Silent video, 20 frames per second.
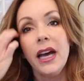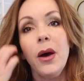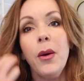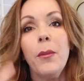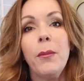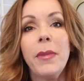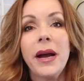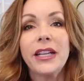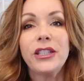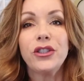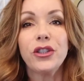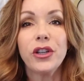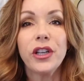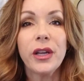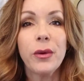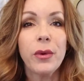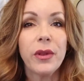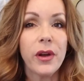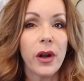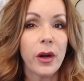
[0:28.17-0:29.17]
My
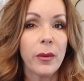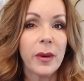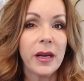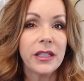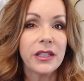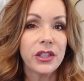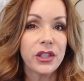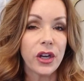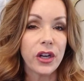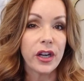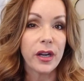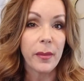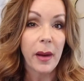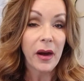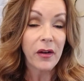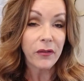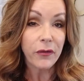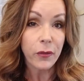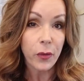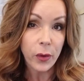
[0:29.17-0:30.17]
journey with Arbonne started
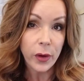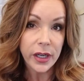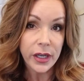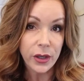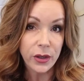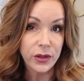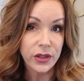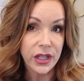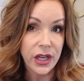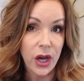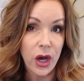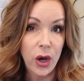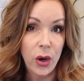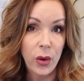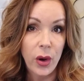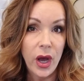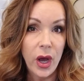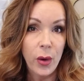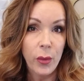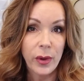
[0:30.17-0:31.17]
about 4 years
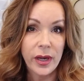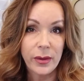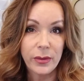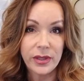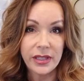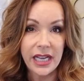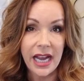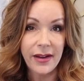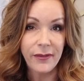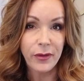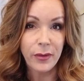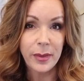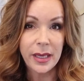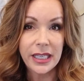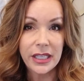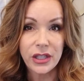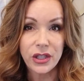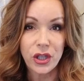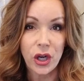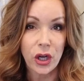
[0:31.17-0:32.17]
ago when it was time for me
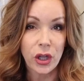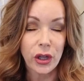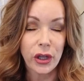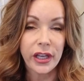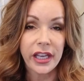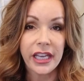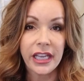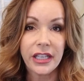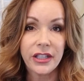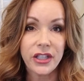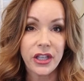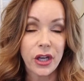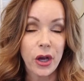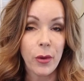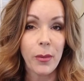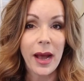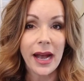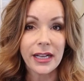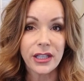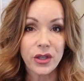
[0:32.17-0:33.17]
to start looking to go
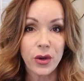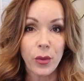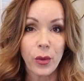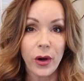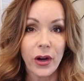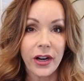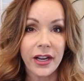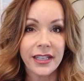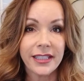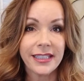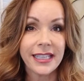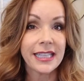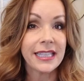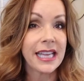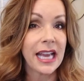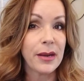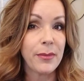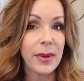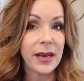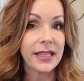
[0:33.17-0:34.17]
back to work since
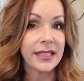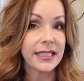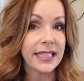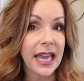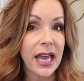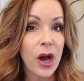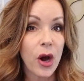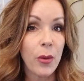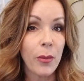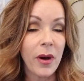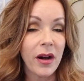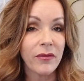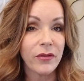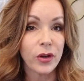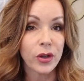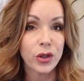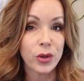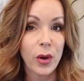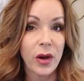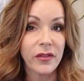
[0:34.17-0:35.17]
I'd been a stay-at-home mom
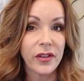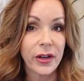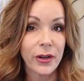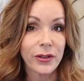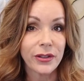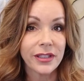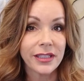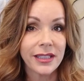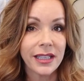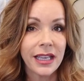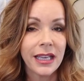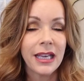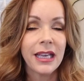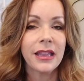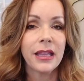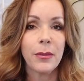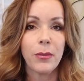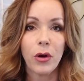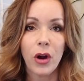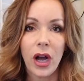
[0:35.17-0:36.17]
for 12 years.
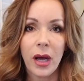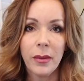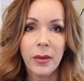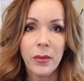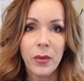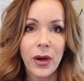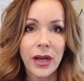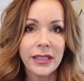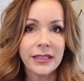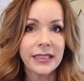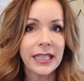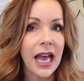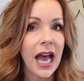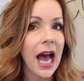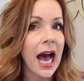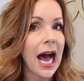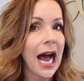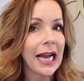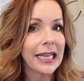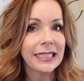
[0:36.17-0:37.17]
The problem was
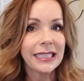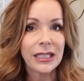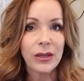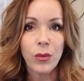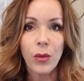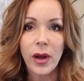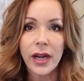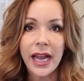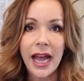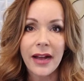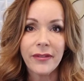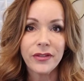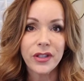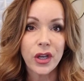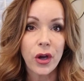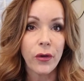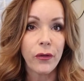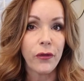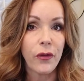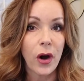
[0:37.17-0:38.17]
I didn't want to have to
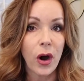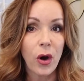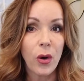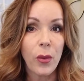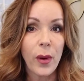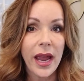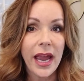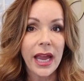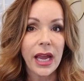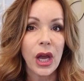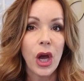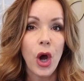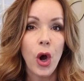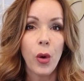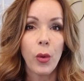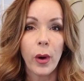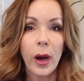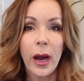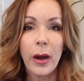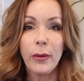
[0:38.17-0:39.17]
go far away
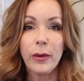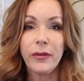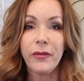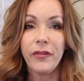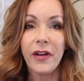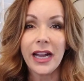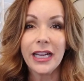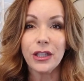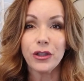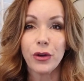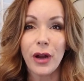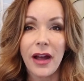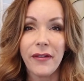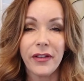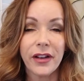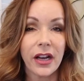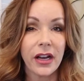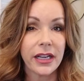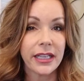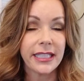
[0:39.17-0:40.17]
where I would fight
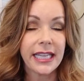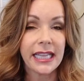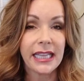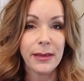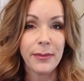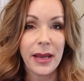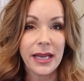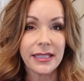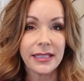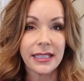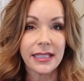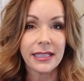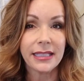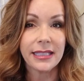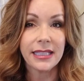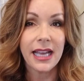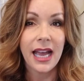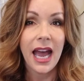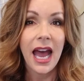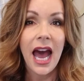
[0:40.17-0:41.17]
traffic on a daily
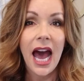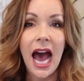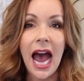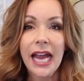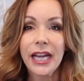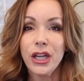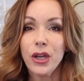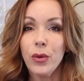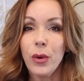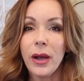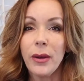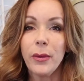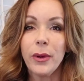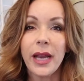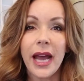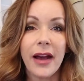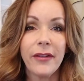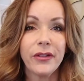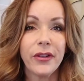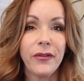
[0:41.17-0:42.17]
basis. I knew I would
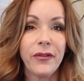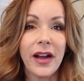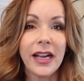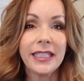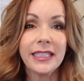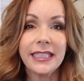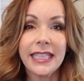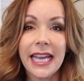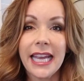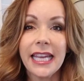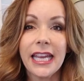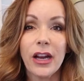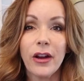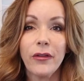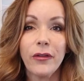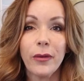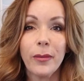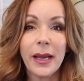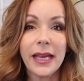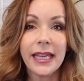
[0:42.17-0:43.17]
have to find daycare
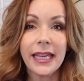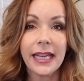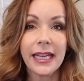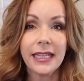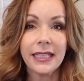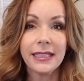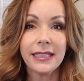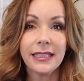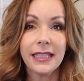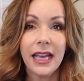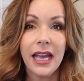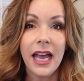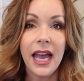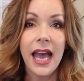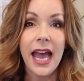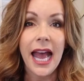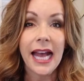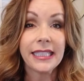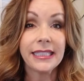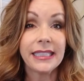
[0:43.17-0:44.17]
for my kids
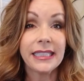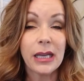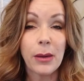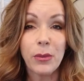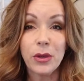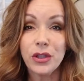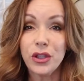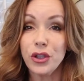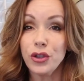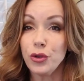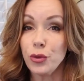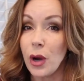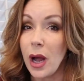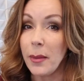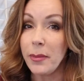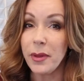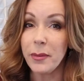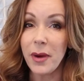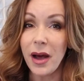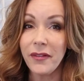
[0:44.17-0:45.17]
and someone to
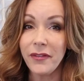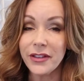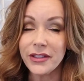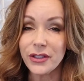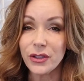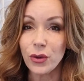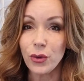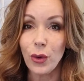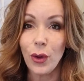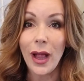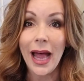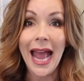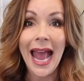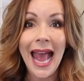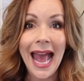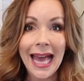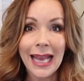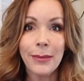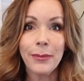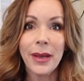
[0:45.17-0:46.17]
drop them off at school
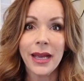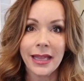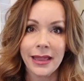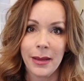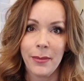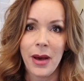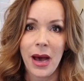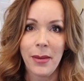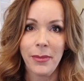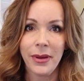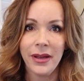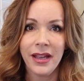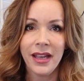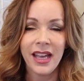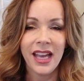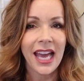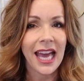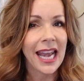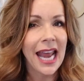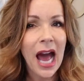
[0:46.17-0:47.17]
and pick them up.
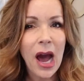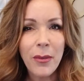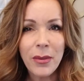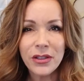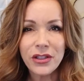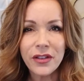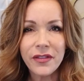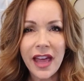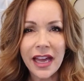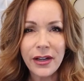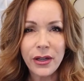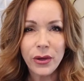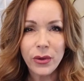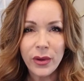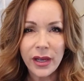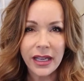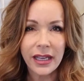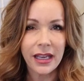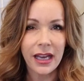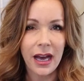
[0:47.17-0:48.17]
And how much of that new
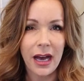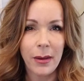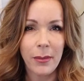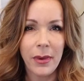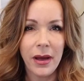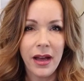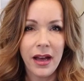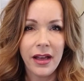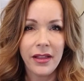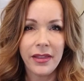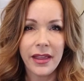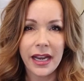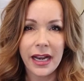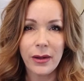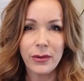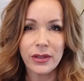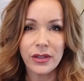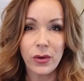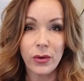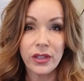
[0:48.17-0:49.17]
income that I
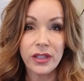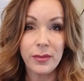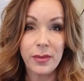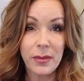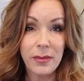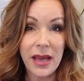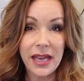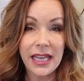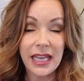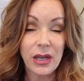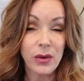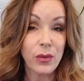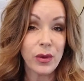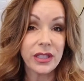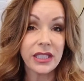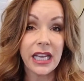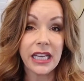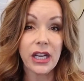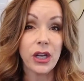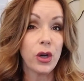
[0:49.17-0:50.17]
was going to be making was
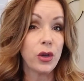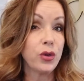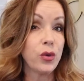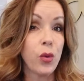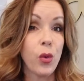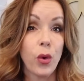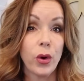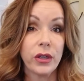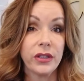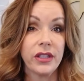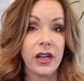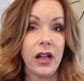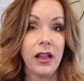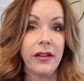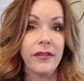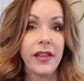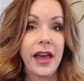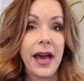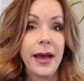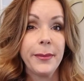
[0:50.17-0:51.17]
going to go towards all
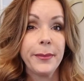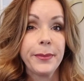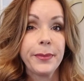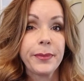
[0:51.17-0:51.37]
of that?